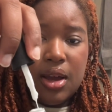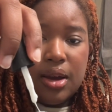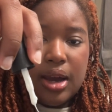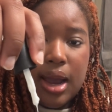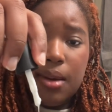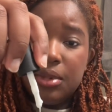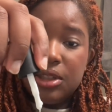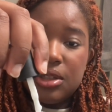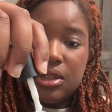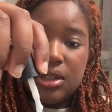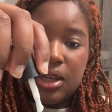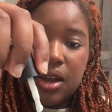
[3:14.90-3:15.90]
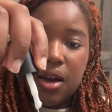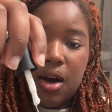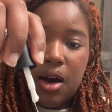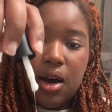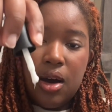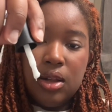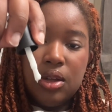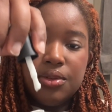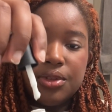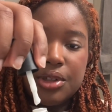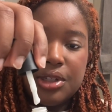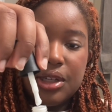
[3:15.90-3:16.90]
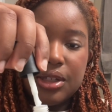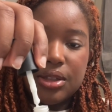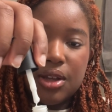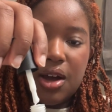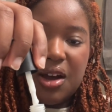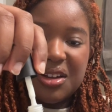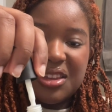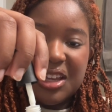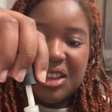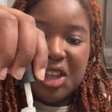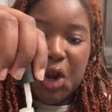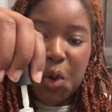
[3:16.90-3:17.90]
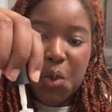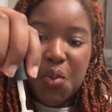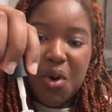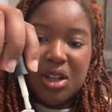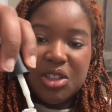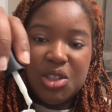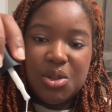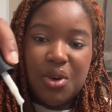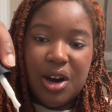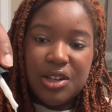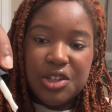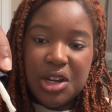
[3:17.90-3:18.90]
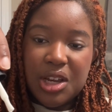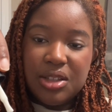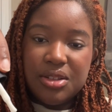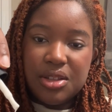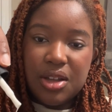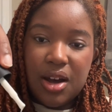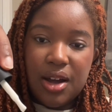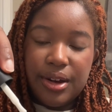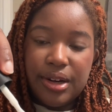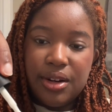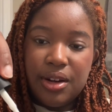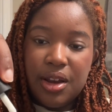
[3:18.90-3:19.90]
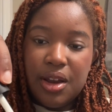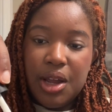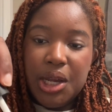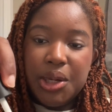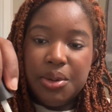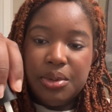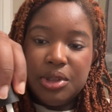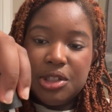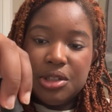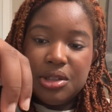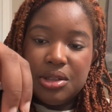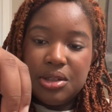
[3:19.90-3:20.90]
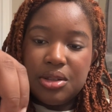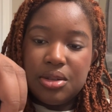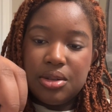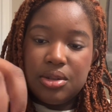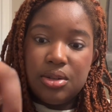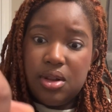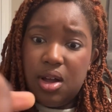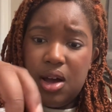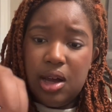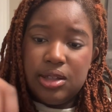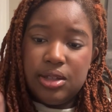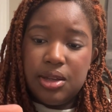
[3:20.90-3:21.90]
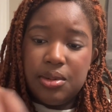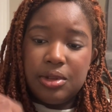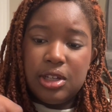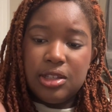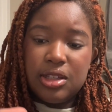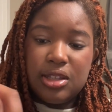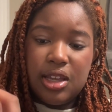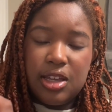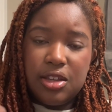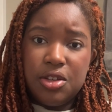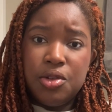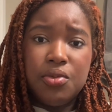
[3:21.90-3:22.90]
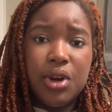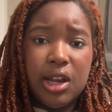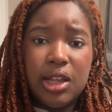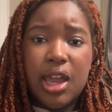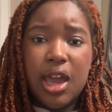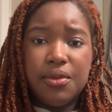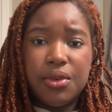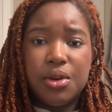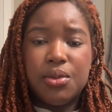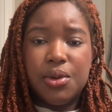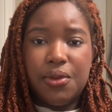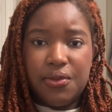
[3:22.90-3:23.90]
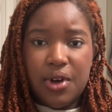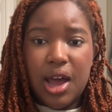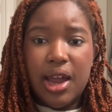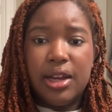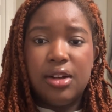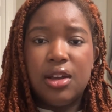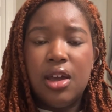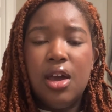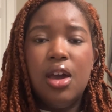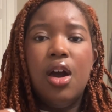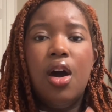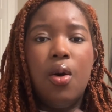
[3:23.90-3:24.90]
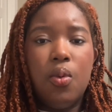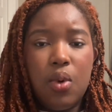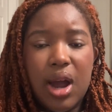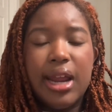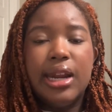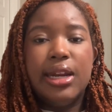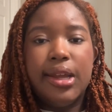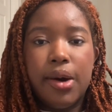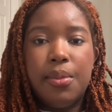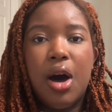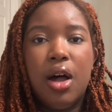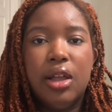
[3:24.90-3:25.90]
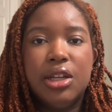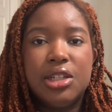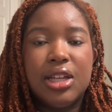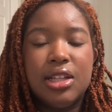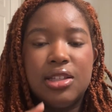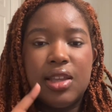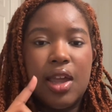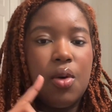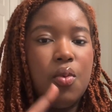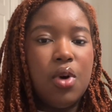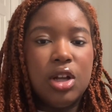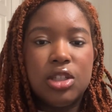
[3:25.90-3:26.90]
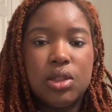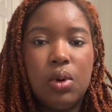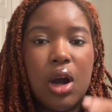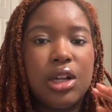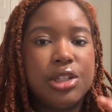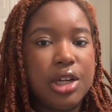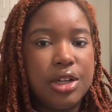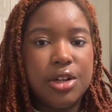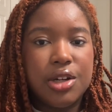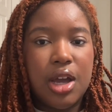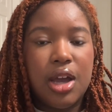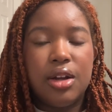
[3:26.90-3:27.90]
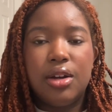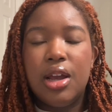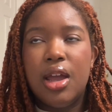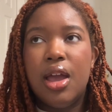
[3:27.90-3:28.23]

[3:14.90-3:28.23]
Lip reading: I've been seeing all over TikTok, like they're one swatch and done, which is awesome because it's like you rarely ever will find a white nail polish that's like one swatch and you're done.